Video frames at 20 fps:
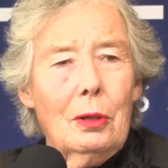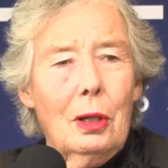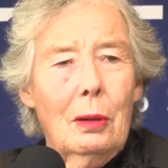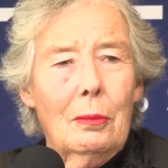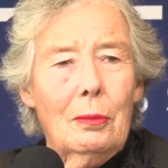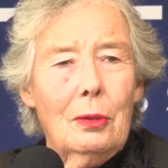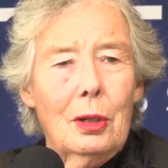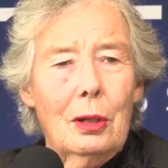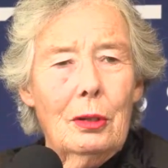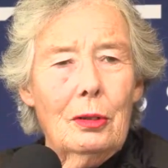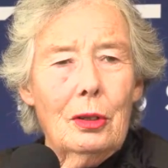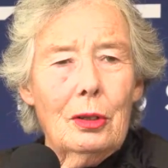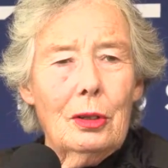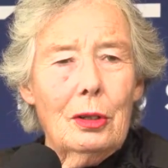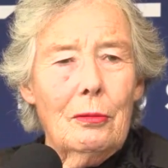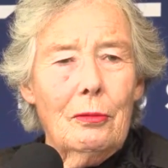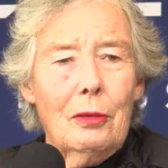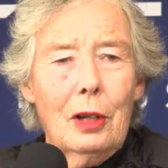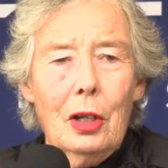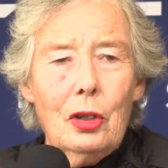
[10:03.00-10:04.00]
they're just a
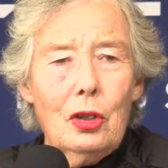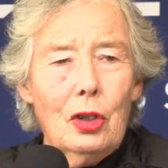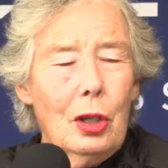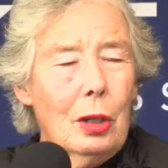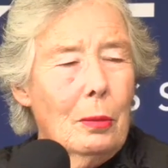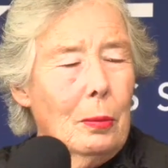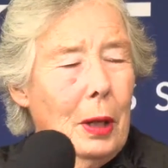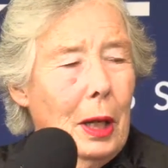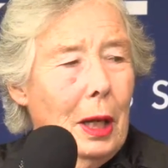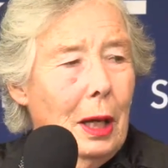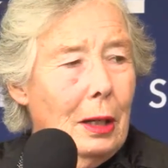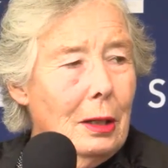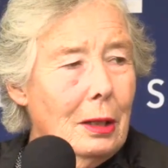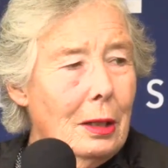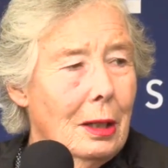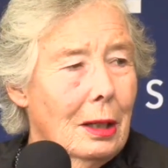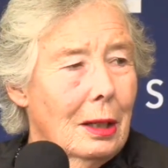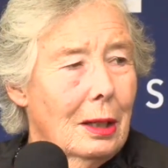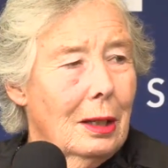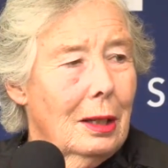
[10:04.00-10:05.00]
flash in the pan,
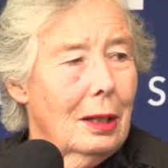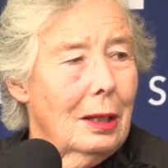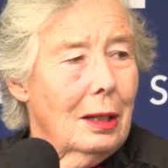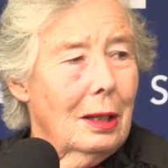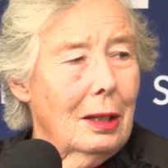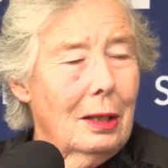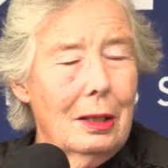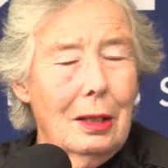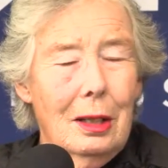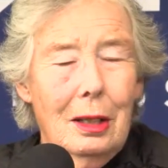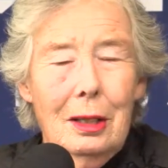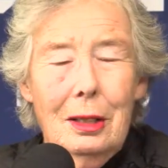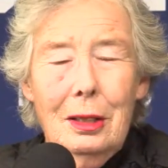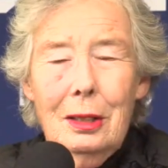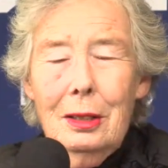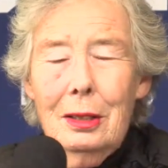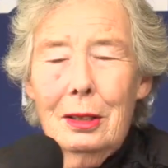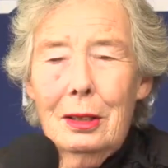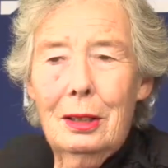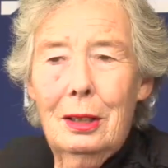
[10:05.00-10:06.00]
and
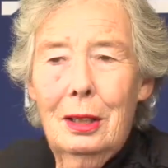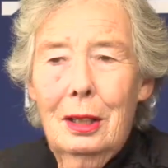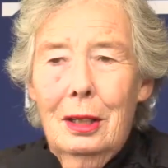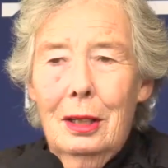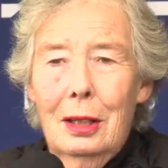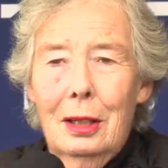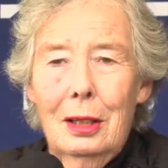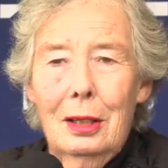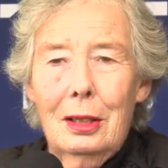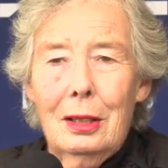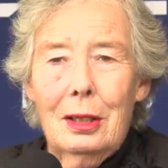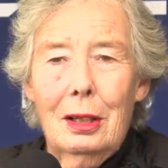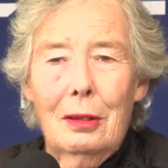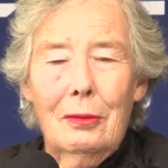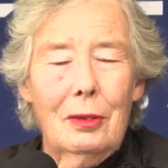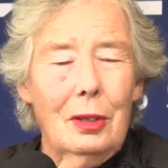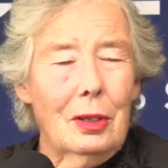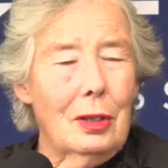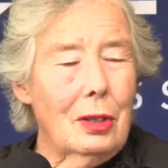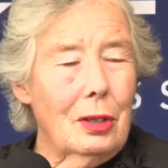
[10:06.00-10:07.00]
it's lovely
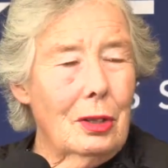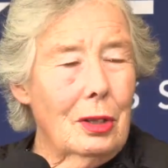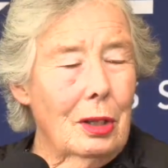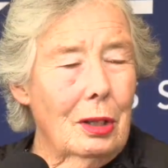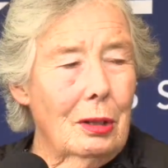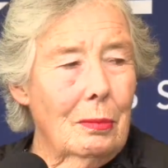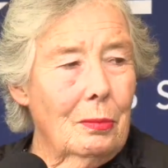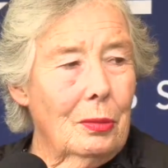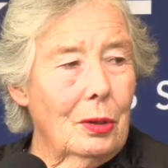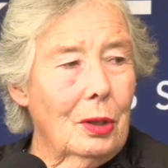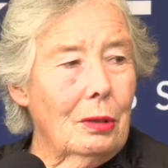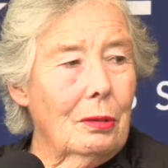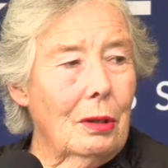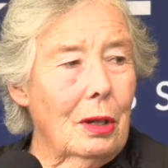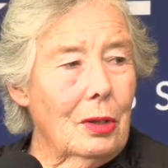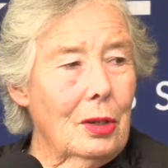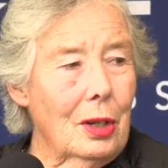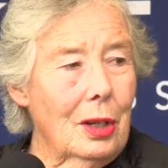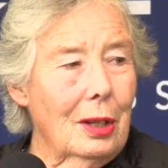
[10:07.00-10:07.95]
to see them progressing.